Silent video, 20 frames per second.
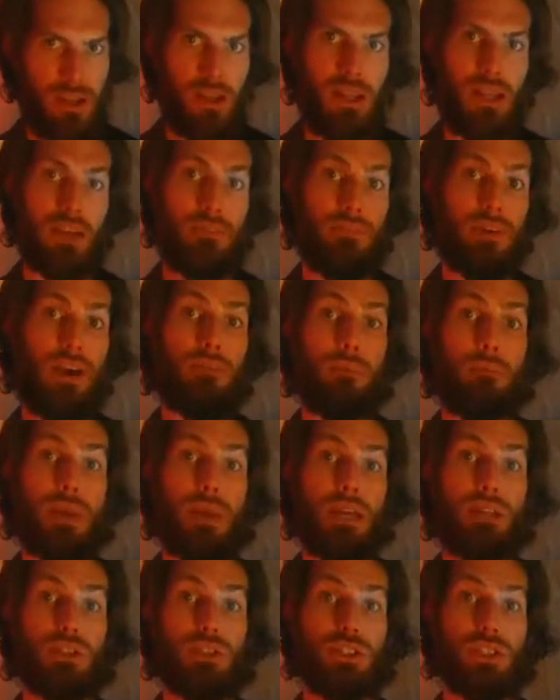If I have a
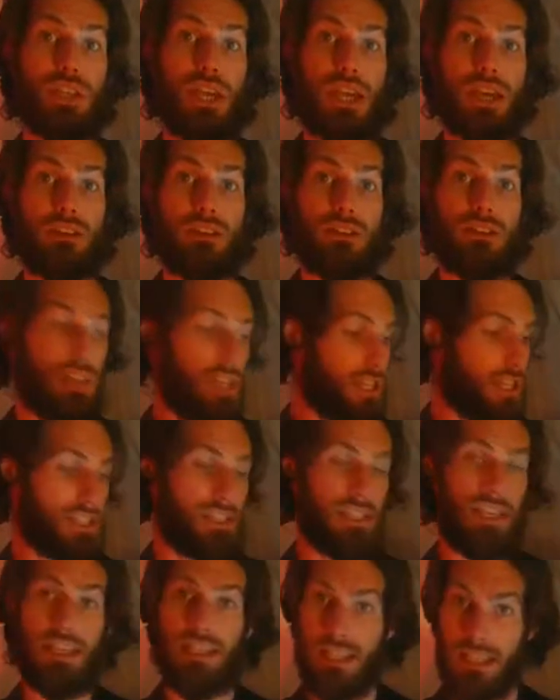major scale, let's
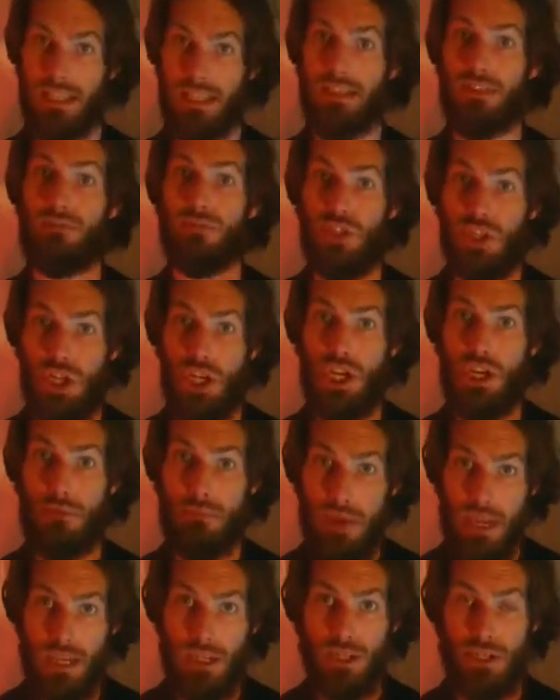say the key of G
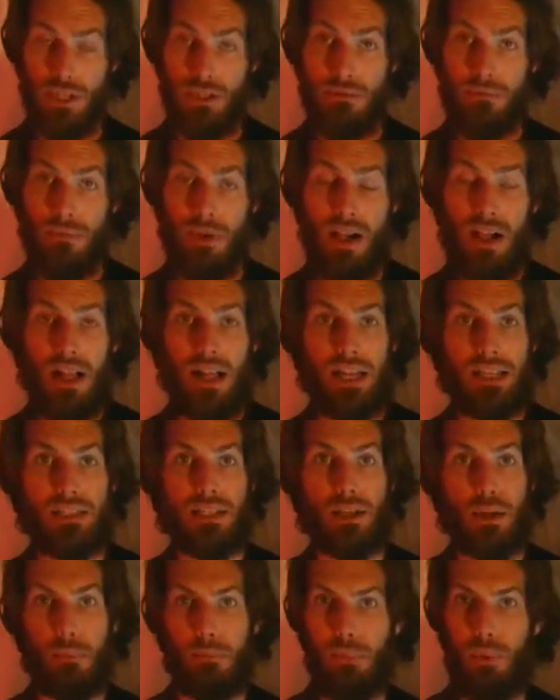major, it's
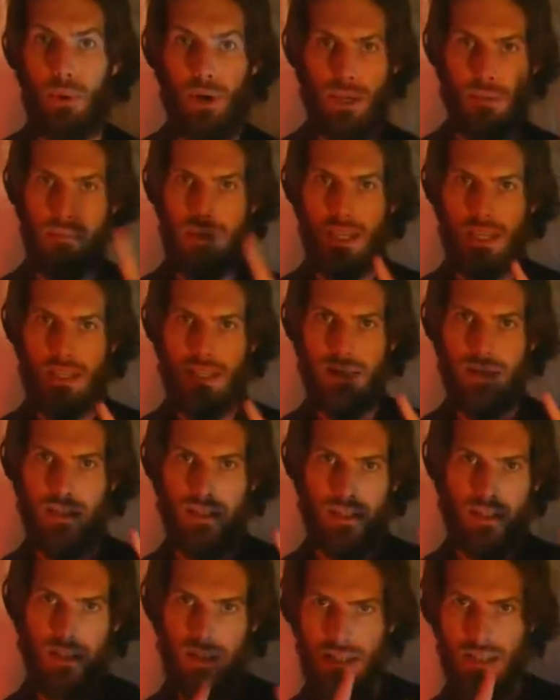going to point me
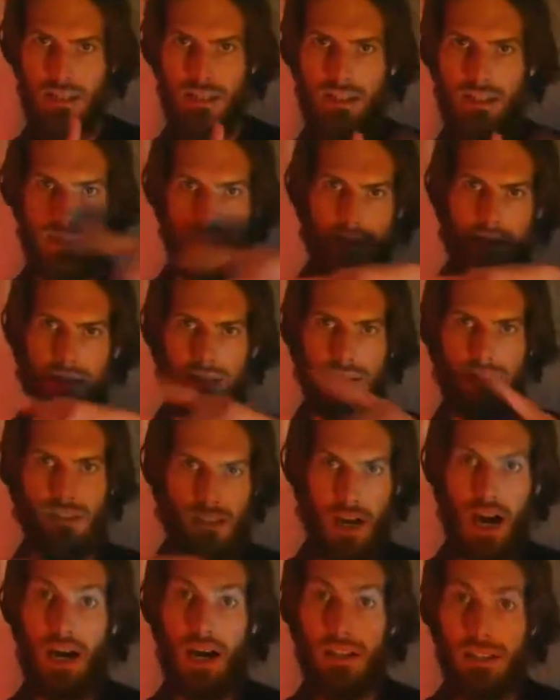
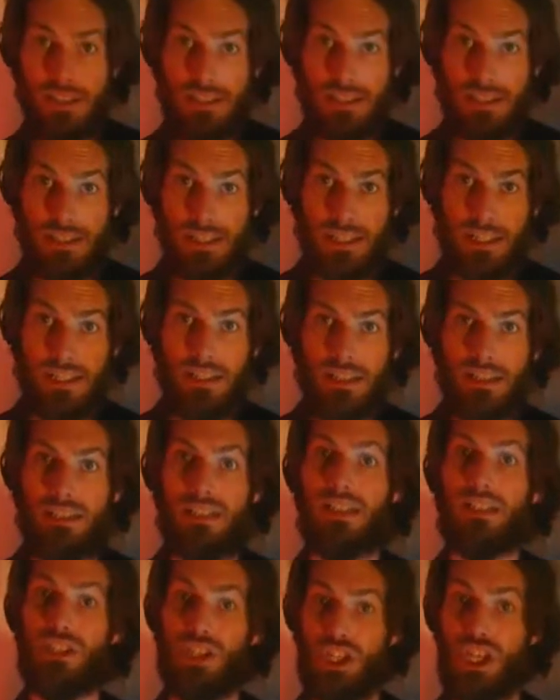constantly
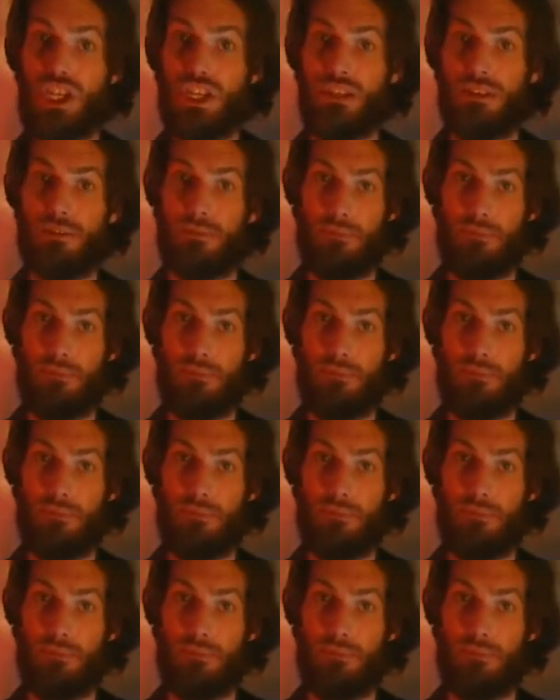to G.